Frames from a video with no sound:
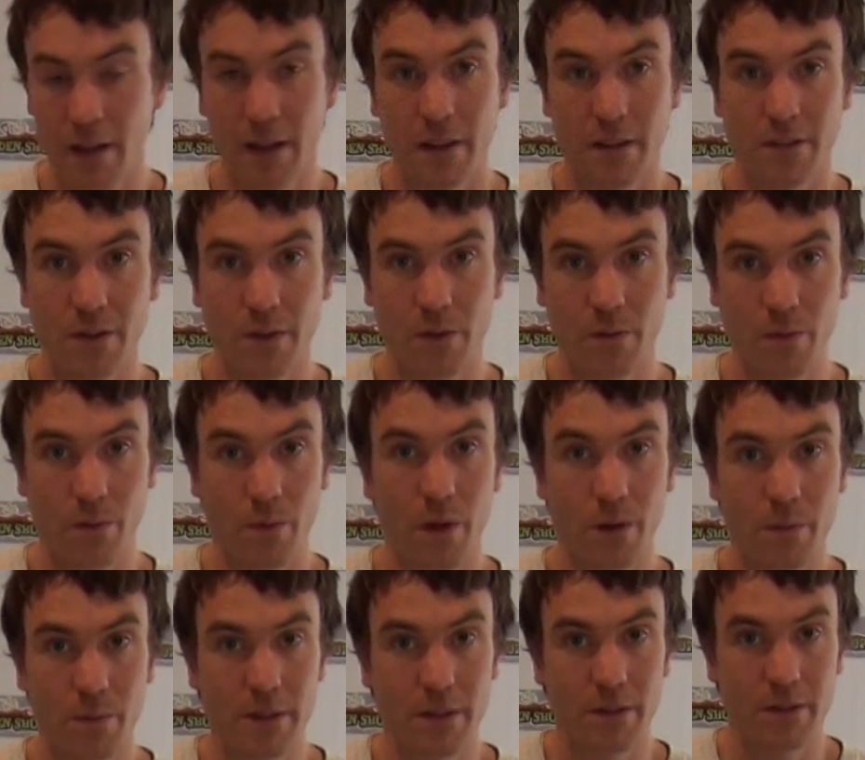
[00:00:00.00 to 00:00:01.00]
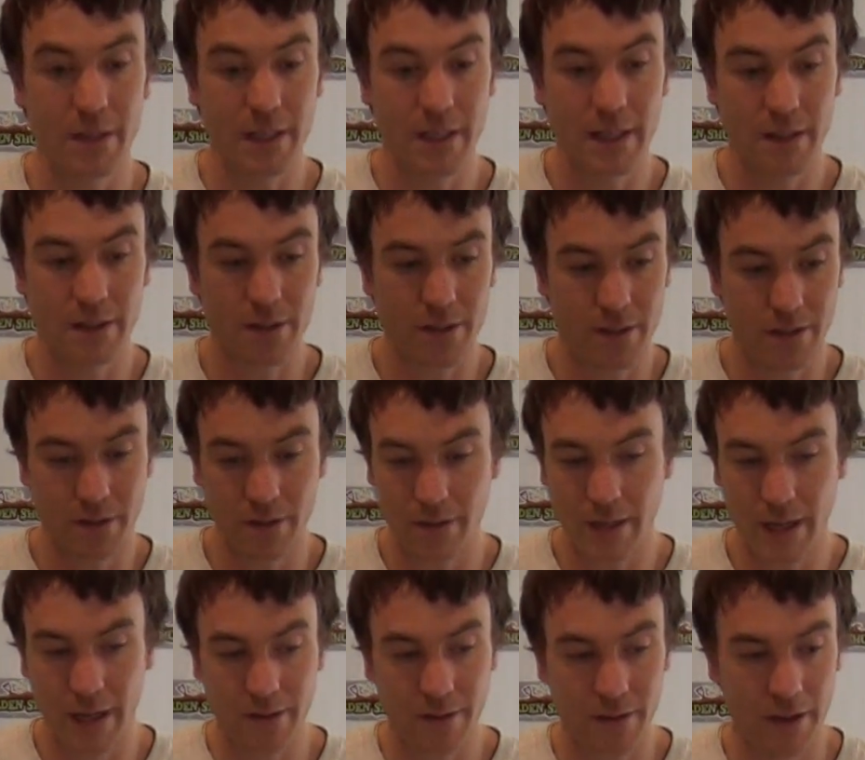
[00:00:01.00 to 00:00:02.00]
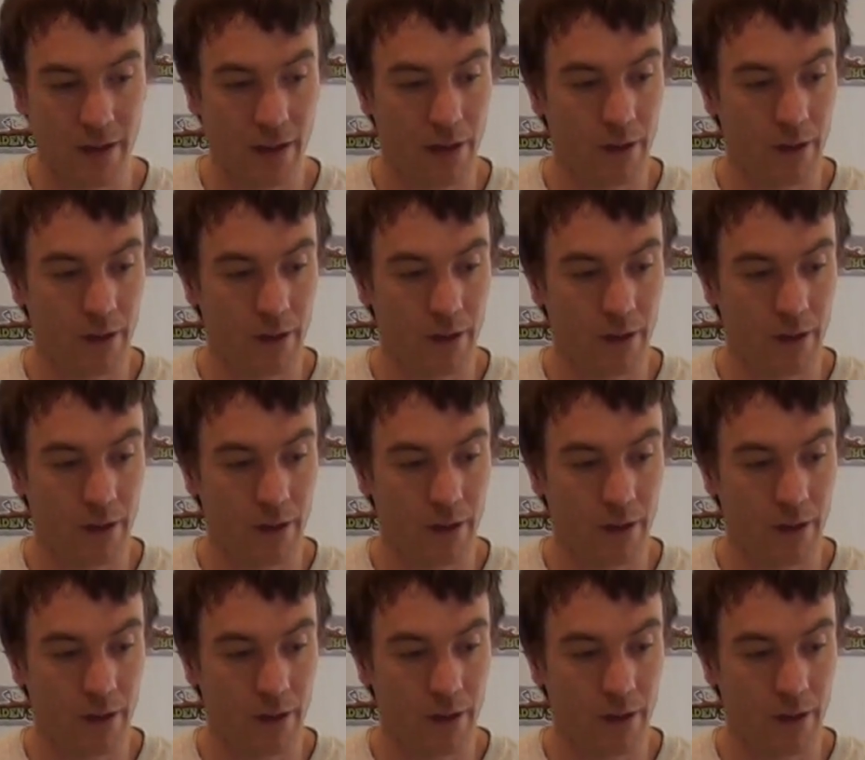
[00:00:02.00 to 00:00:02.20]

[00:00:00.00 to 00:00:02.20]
So what will you need to do that?